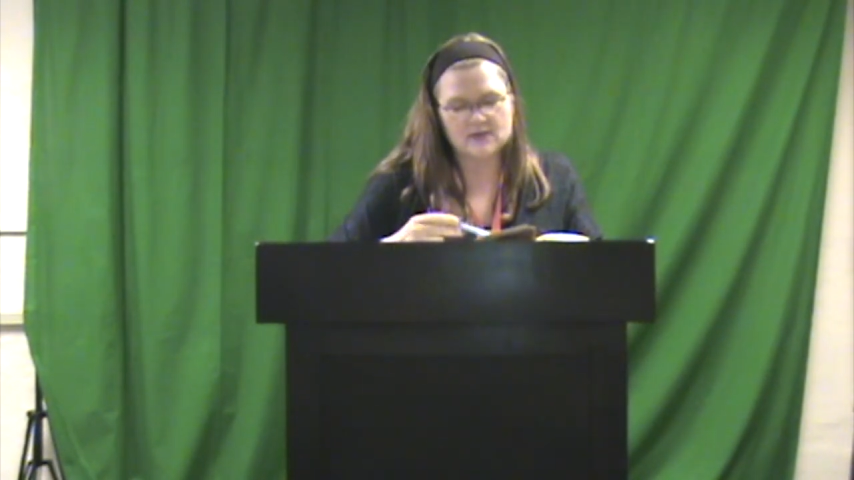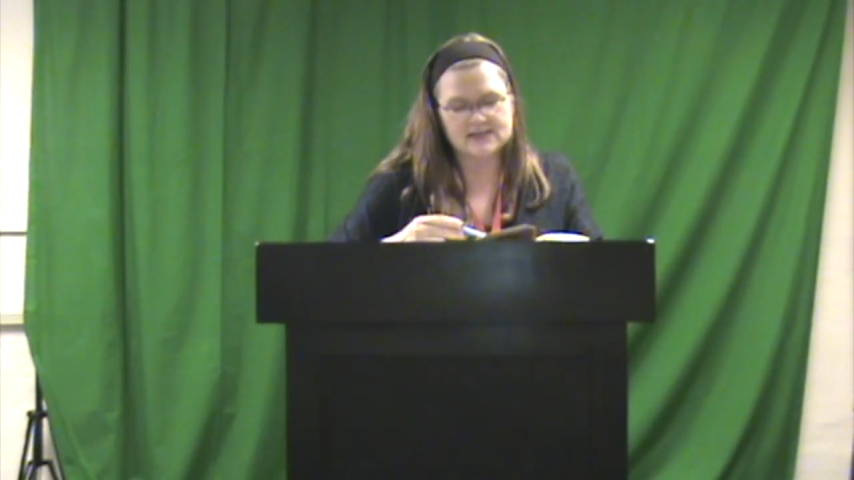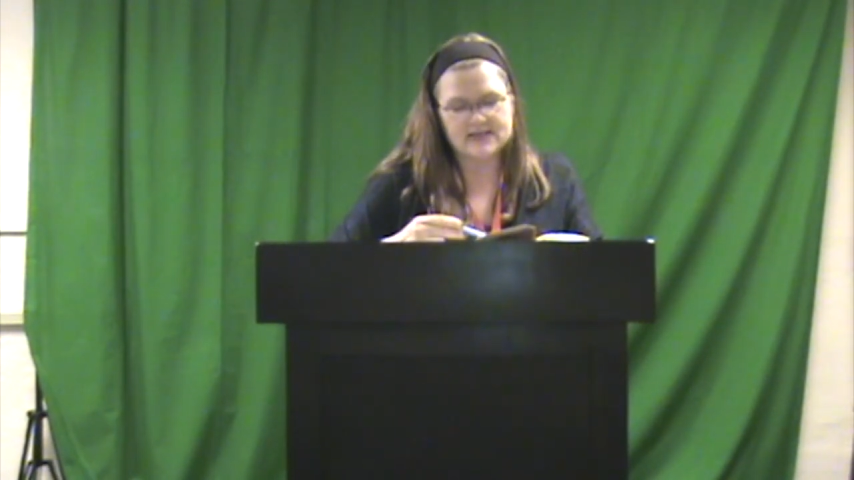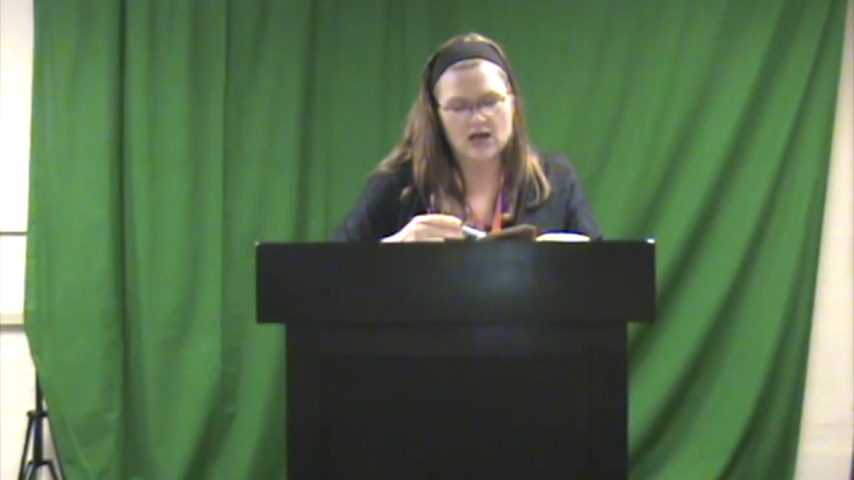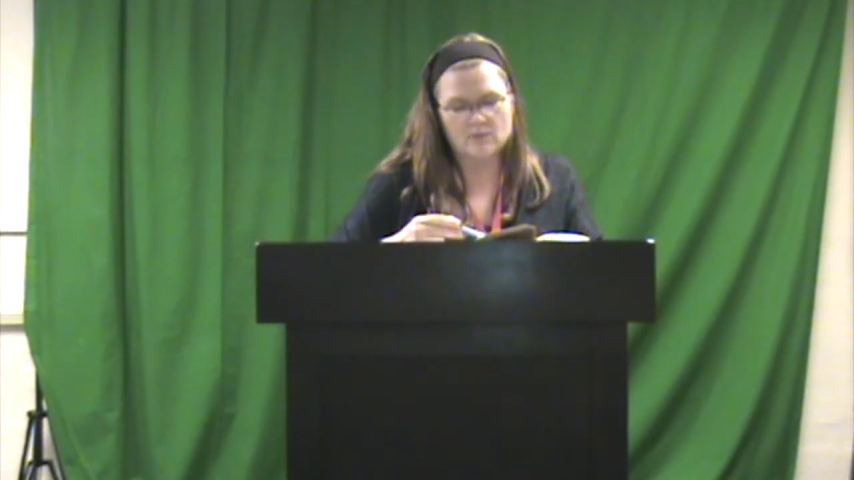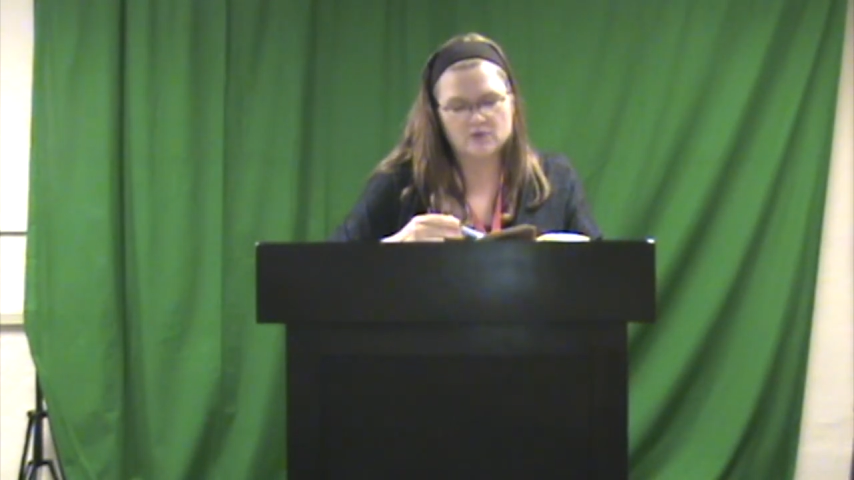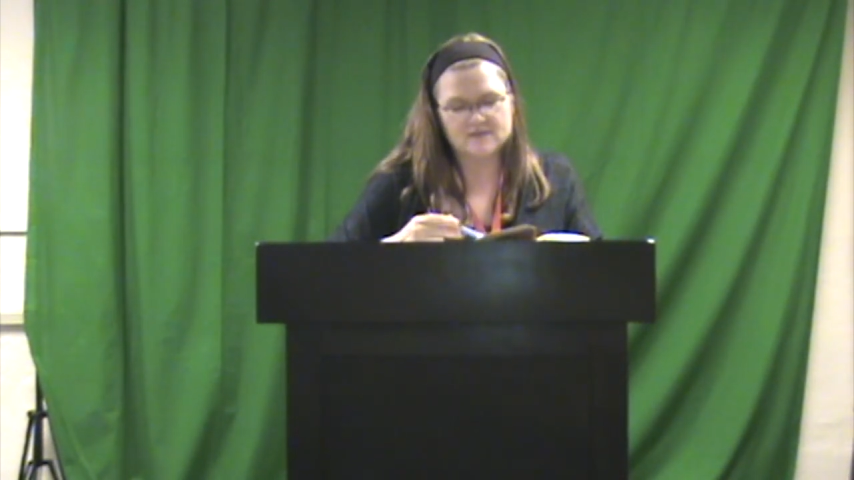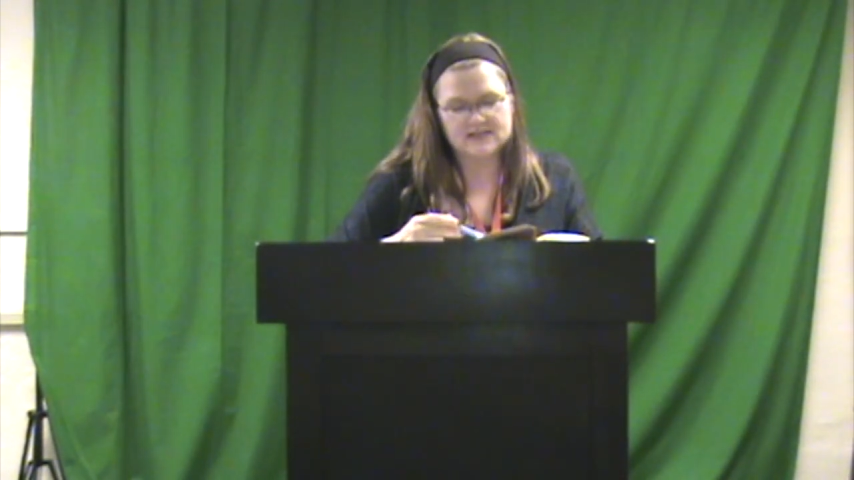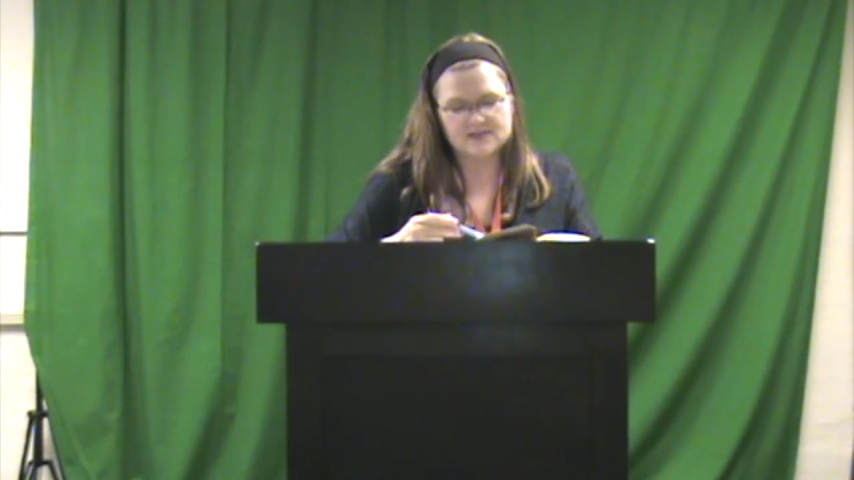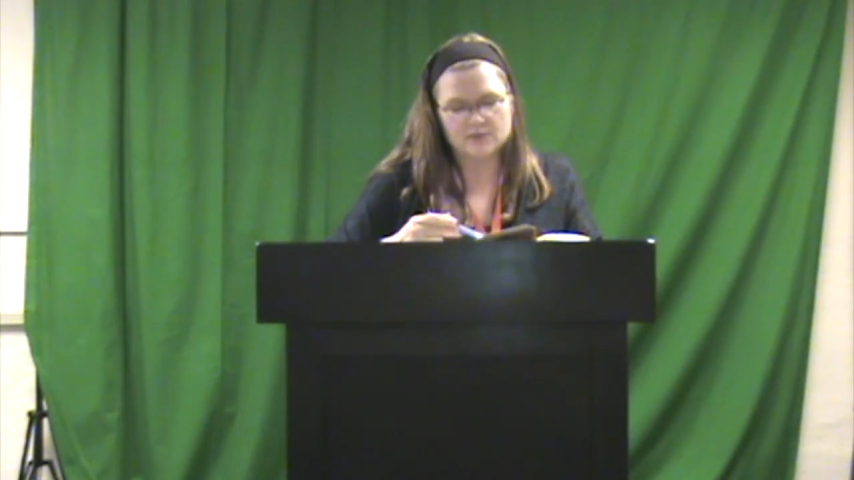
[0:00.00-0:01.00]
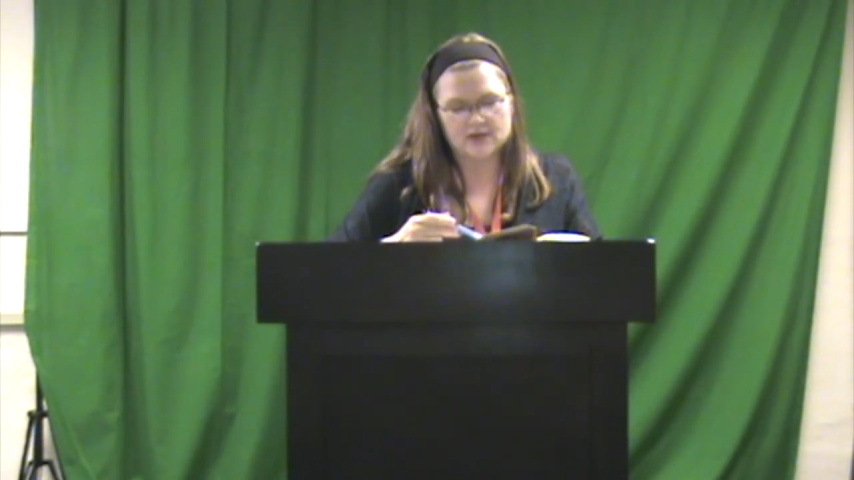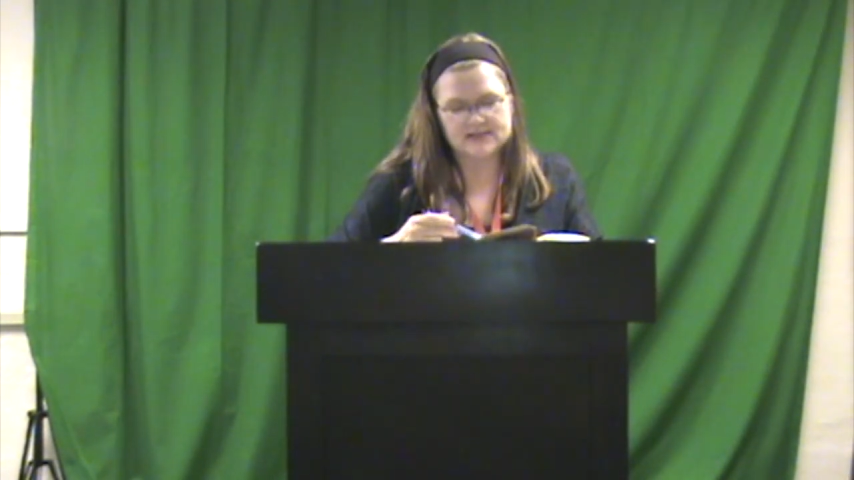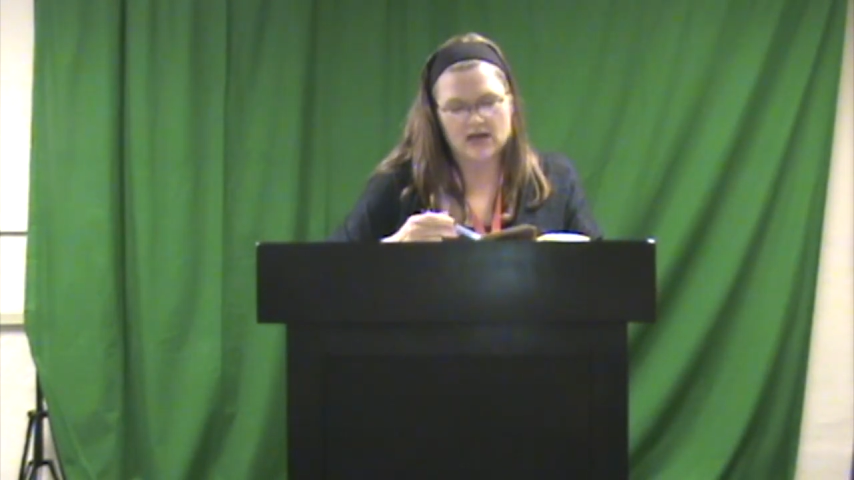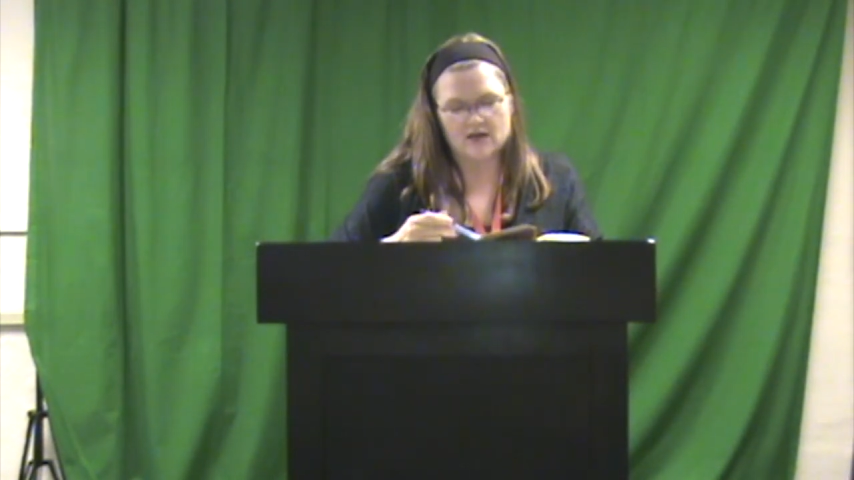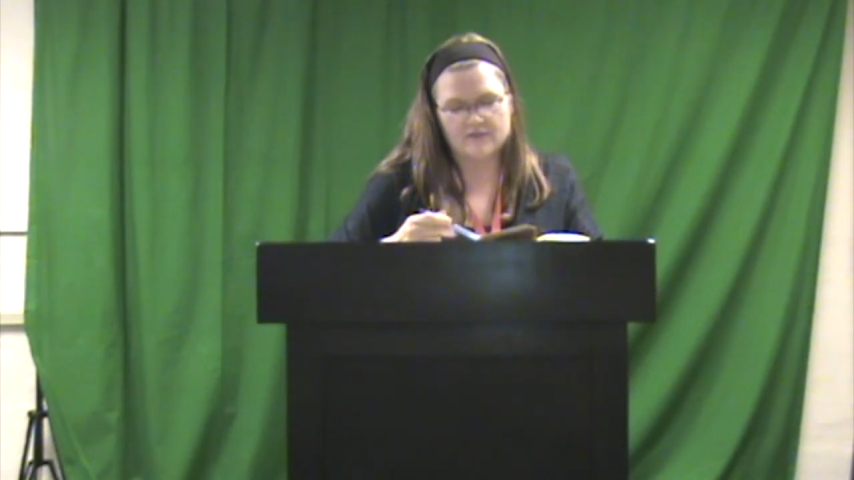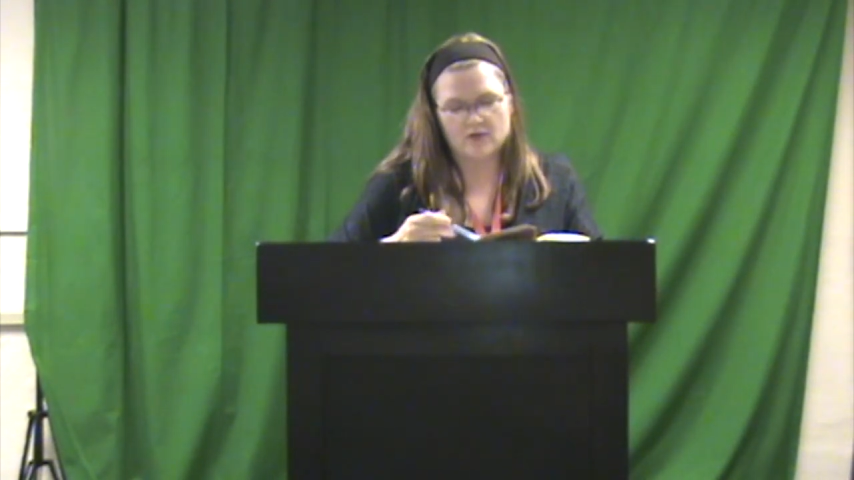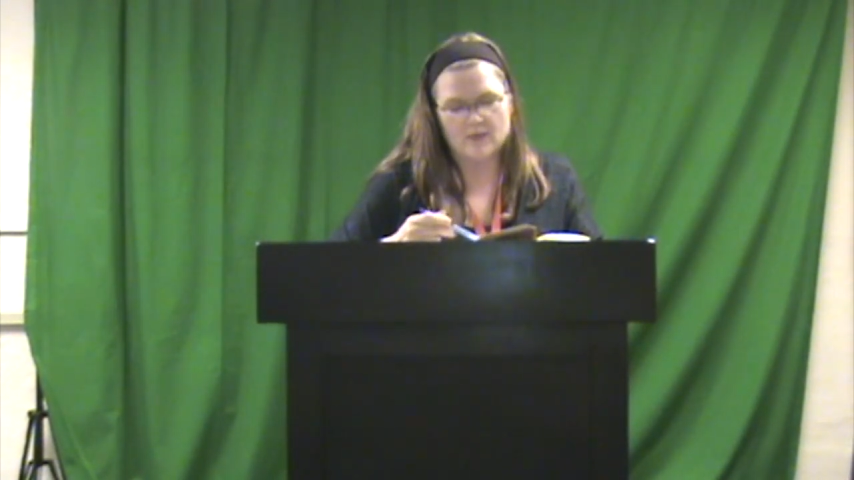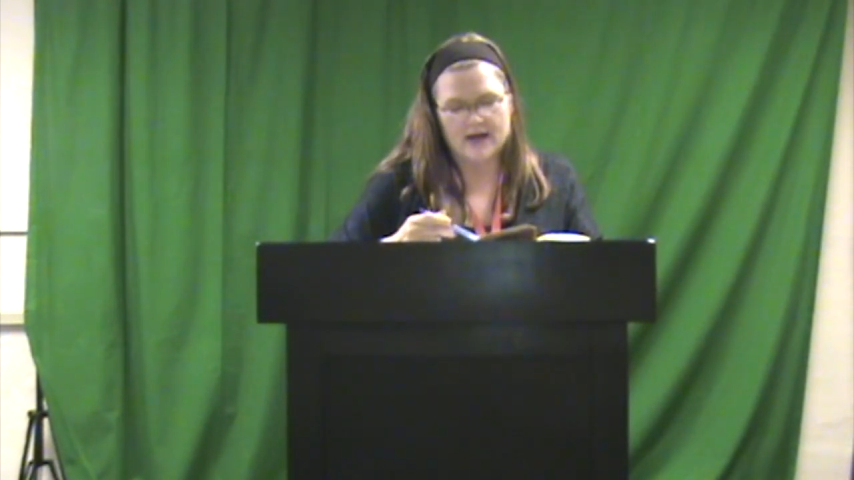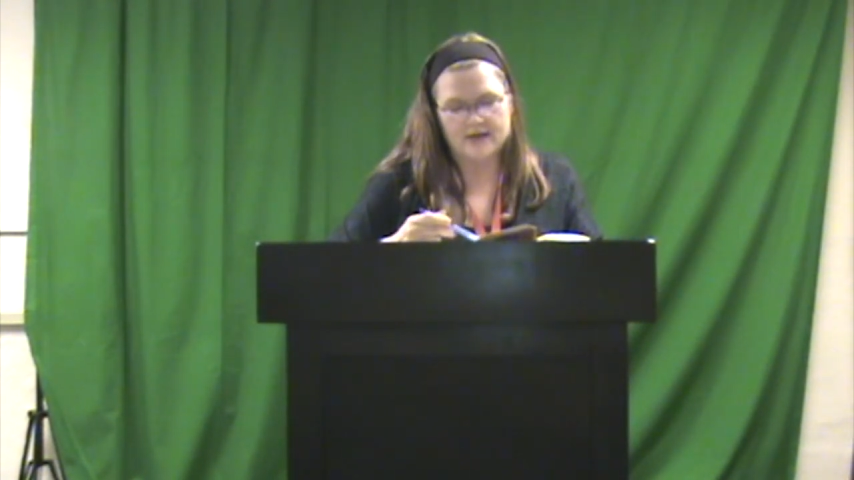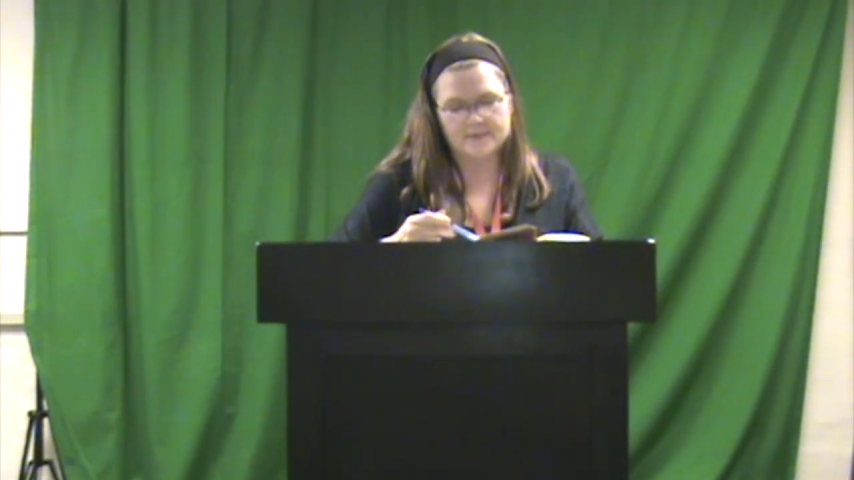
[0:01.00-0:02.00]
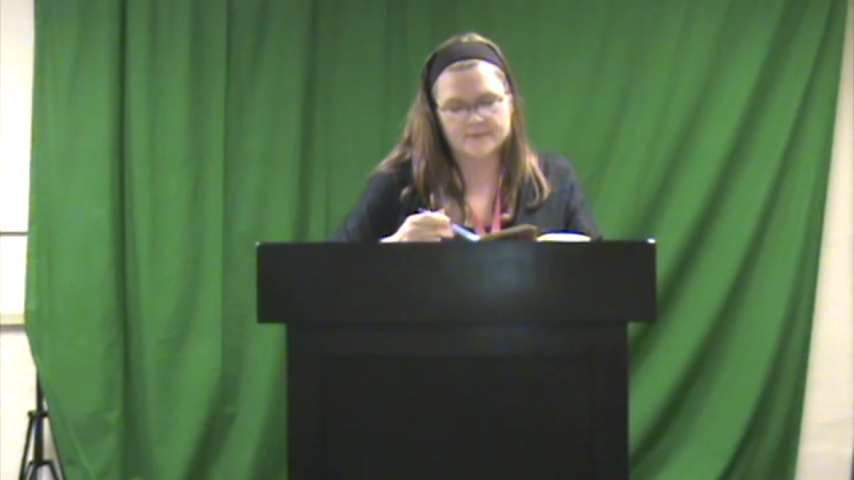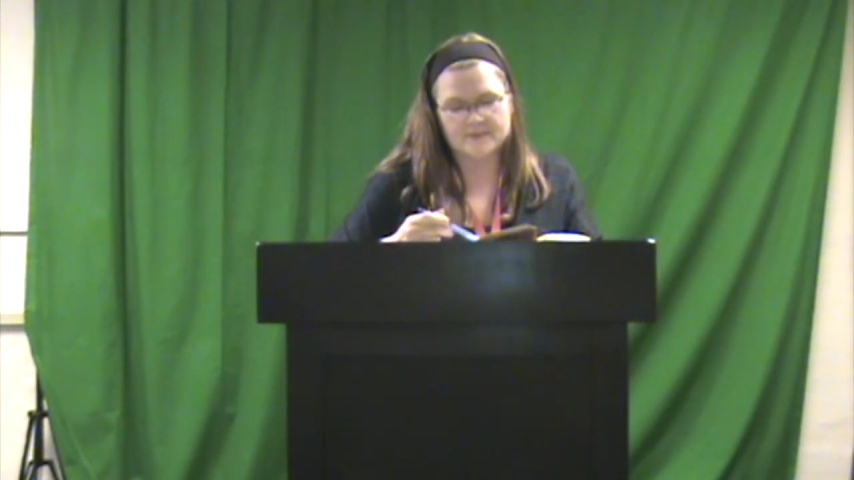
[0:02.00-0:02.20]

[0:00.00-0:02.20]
while Scout moves his books out of her way.